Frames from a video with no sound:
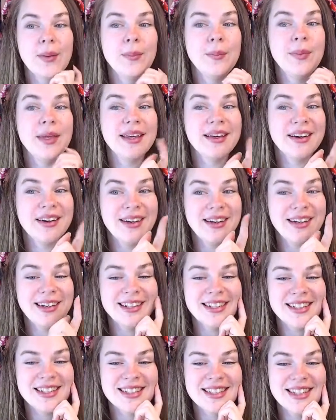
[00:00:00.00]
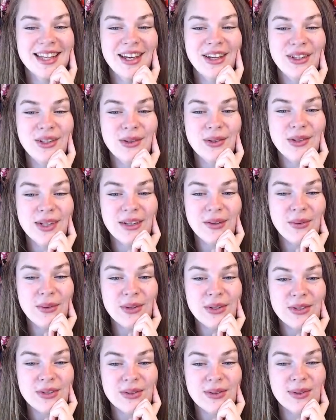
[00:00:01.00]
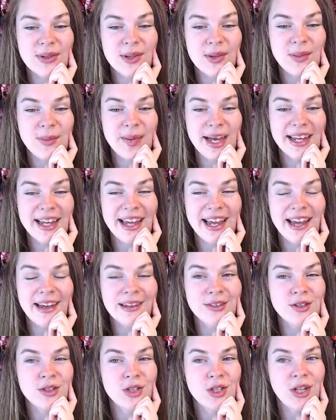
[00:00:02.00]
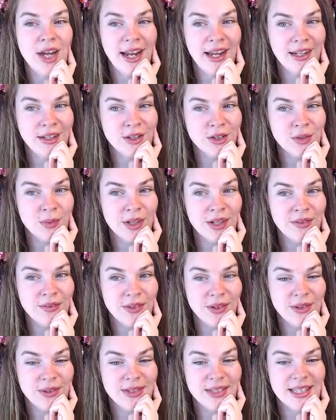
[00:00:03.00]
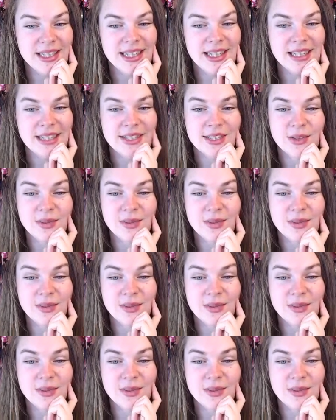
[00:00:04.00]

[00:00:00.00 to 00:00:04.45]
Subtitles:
because you can also go back and change one of those things.